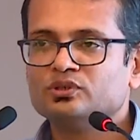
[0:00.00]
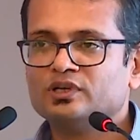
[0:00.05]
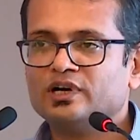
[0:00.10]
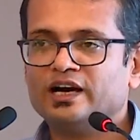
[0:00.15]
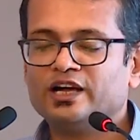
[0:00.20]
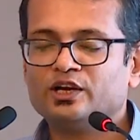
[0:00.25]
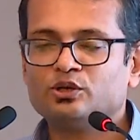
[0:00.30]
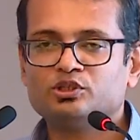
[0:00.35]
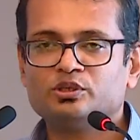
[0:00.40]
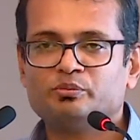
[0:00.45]

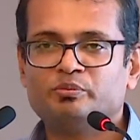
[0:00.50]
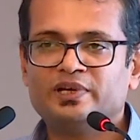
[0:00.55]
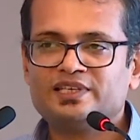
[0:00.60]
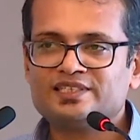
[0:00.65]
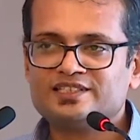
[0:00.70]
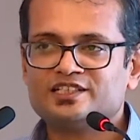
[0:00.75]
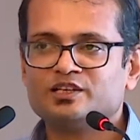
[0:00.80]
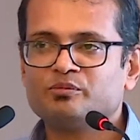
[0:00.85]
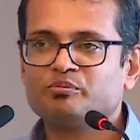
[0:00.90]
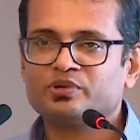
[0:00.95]
are you the
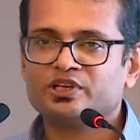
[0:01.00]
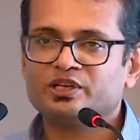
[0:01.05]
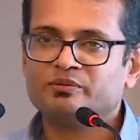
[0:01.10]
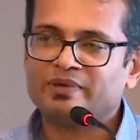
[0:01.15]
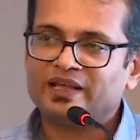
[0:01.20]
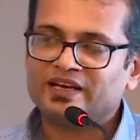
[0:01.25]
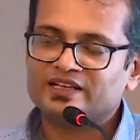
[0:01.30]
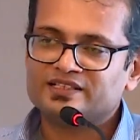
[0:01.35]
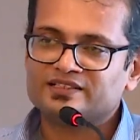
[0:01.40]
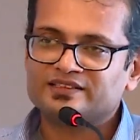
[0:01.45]
best company
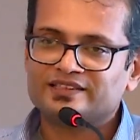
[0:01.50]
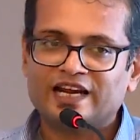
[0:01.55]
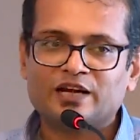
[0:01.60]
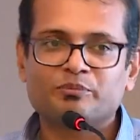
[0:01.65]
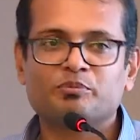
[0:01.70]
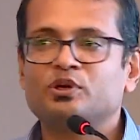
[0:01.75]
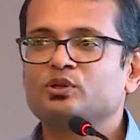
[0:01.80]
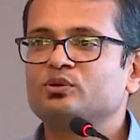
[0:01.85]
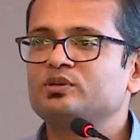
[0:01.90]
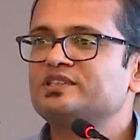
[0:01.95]
managing
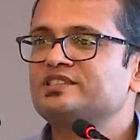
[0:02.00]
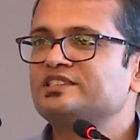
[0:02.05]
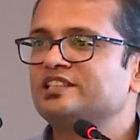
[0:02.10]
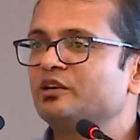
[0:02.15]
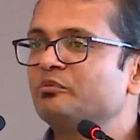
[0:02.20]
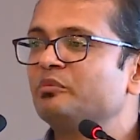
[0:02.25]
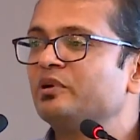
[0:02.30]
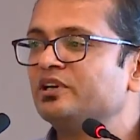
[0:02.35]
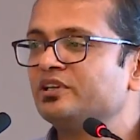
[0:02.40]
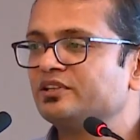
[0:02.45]
that particular
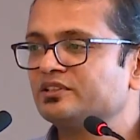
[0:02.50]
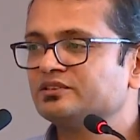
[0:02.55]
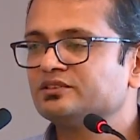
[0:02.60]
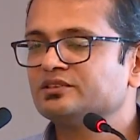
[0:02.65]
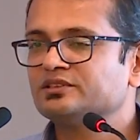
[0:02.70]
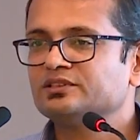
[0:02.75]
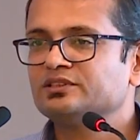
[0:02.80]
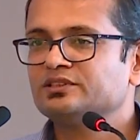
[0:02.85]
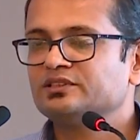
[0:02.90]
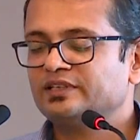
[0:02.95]
segment,
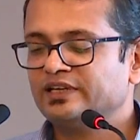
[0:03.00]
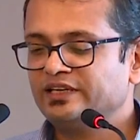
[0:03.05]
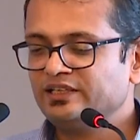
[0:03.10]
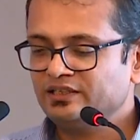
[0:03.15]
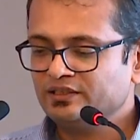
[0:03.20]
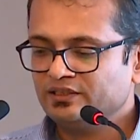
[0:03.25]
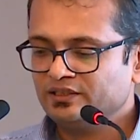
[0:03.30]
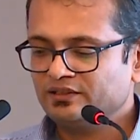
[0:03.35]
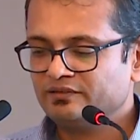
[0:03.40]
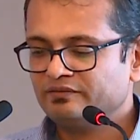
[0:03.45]
right?
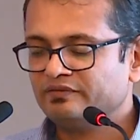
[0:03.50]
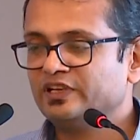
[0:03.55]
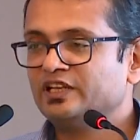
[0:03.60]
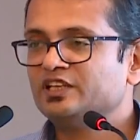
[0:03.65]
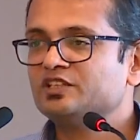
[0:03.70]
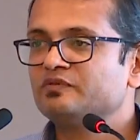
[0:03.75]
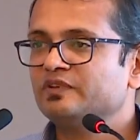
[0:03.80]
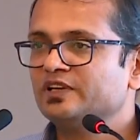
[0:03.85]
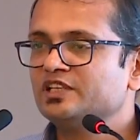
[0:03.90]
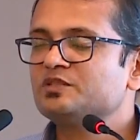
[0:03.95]

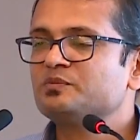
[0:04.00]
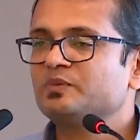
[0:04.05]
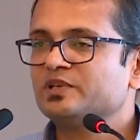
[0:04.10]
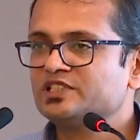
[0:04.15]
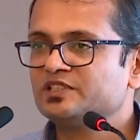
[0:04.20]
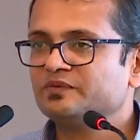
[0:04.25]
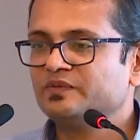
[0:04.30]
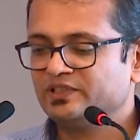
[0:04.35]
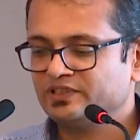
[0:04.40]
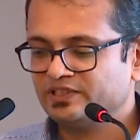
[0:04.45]
Very, very
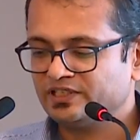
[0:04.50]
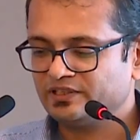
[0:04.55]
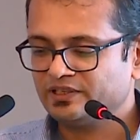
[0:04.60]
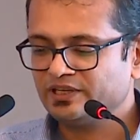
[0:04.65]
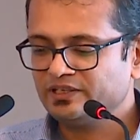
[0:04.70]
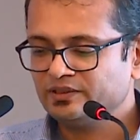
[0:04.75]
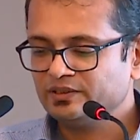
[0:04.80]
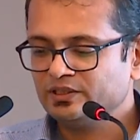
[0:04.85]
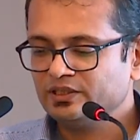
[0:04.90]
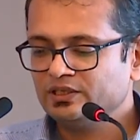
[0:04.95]
specific thing,
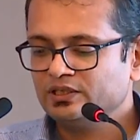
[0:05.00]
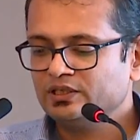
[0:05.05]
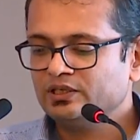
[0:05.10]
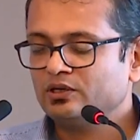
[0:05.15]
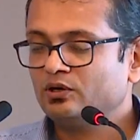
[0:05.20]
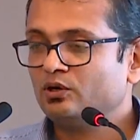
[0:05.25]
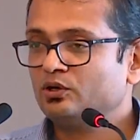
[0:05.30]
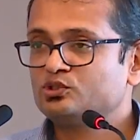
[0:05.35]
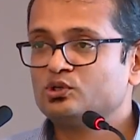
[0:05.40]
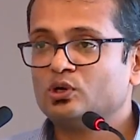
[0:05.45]
right?
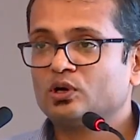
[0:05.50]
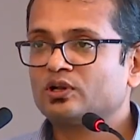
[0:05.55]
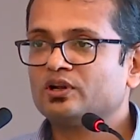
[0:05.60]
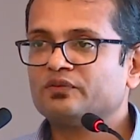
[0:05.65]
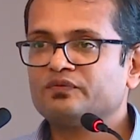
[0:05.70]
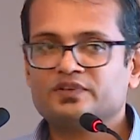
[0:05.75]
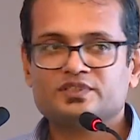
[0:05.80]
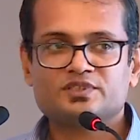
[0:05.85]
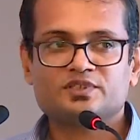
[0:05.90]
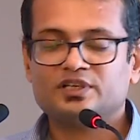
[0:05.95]
Or
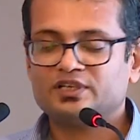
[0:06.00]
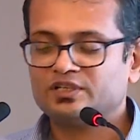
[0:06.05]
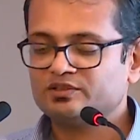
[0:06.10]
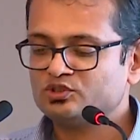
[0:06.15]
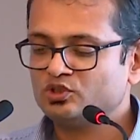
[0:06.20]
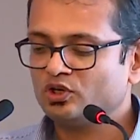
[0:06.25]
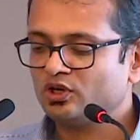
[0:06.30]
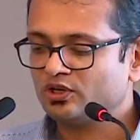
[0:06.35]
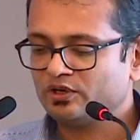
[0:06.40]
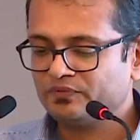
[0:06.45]
geography, certain
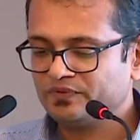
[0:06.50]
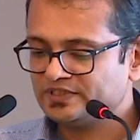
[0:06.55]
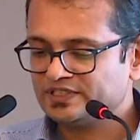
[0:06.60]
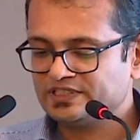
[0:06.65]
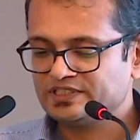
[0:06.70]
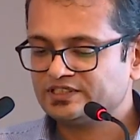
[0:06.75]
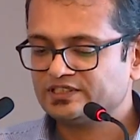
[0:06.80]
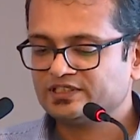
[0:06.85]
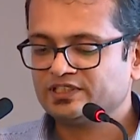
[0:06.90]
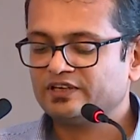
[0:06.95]
geographies,
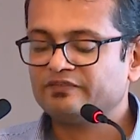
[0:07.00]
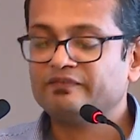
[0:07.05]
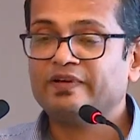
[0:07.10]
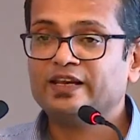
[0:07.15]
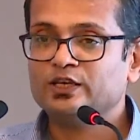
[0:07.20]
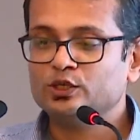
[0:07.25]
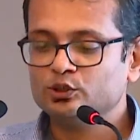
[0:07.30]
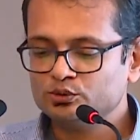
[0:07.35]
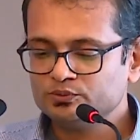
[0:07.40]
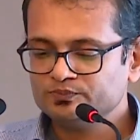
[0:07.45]
etc.
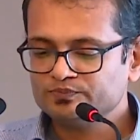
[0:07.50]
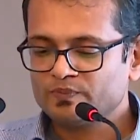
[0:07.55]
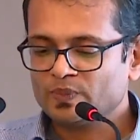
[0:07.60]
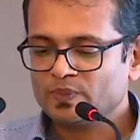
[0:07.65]
Value.